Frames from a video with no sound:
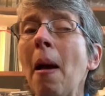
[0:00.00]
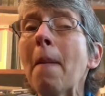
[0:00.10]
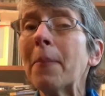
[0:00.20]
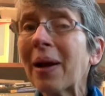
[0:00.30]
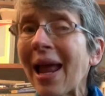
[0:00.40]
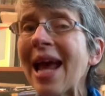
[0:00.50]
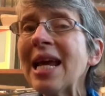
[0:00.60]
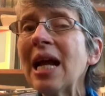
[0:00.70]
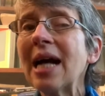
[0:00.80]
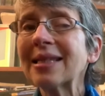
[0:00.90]
Playing
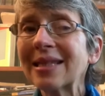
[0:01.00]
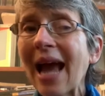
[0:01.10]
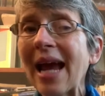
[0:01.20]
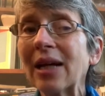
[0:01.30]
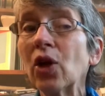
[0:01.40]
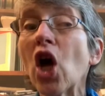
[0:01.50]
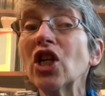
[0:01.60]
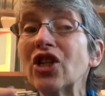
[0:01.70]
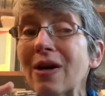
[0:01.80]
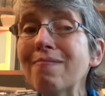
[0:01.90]
a scale
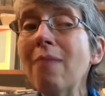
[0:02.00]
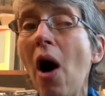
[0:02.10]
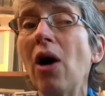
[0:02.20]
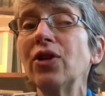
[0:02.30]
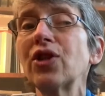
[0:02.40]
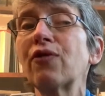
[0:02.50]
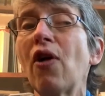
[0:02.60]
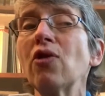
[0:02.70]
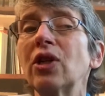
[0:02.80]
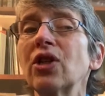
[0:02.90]
demands
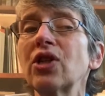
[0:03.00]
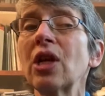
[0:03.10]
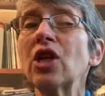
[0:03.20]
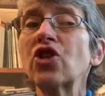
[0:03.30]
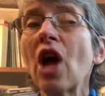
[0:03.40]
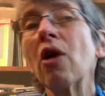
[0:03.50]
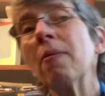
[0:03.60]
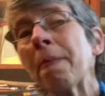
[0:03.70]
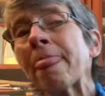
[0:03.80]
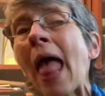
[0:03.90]
focus. So,
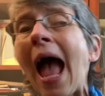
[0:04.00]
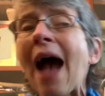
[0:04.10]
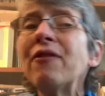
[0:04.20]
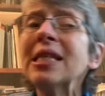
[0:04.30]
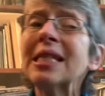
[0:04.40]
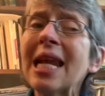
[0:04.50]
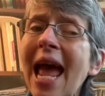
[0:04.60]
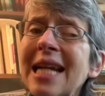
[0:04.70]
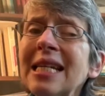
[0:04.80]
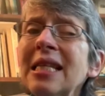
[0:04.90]
having
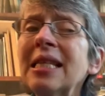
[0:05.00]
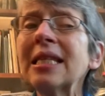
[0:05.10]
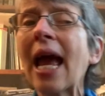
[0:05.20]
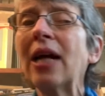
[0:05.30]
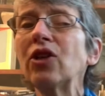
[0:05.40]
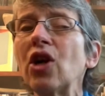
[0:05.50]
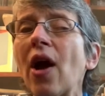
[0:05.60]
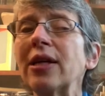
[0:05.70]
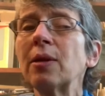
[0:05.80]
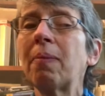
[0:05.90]
selected the scale you're
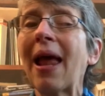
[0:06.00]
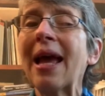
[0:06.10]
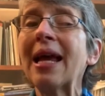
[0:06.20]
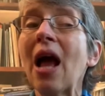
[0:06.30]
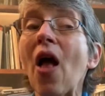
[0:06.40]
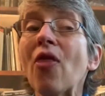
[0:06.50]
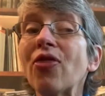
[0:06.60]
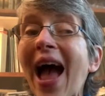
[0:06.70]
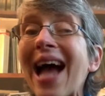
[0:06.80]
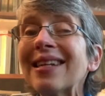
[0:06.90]
going to play,
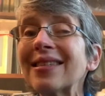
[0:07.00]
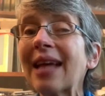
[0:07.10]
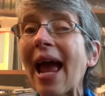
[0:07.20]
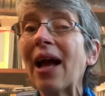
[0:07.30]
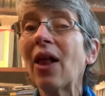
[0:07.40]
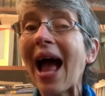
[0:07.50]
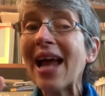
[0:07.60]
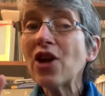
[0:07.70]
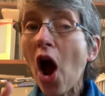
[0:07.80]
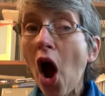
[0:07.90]
that scale and
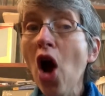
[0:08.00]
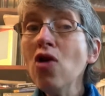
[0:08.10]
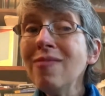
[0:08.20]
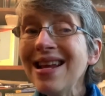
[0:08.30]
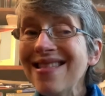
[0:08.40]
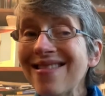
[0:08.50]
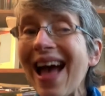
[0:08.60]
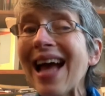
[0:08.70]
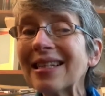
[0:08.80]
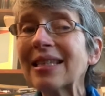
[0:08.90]
only
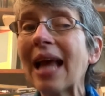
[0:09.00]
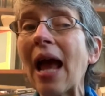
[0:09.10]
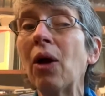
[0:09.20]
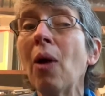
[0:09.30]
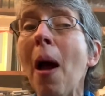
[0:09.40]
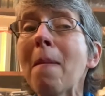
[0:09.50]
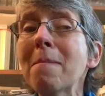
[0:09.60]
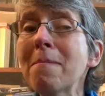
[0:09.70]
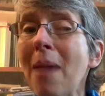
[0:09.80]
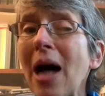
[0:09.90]
that scale
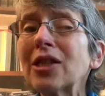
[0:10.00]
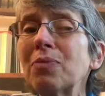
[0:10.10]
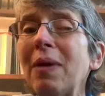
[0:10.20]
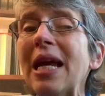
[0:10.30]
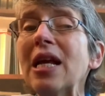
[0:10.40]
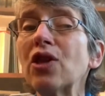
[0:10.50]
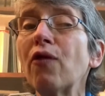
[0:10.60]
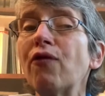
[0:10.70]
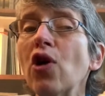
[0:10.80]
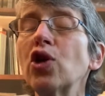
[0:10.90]
must be the
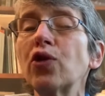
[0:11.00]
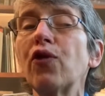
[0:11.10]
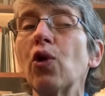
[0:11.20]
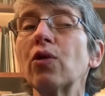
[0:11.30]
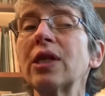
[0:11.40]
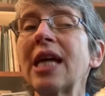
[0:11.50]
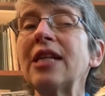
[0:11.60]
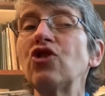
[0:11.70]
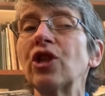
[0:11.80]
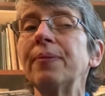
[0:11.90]
focus for your
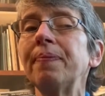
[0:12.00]
attention.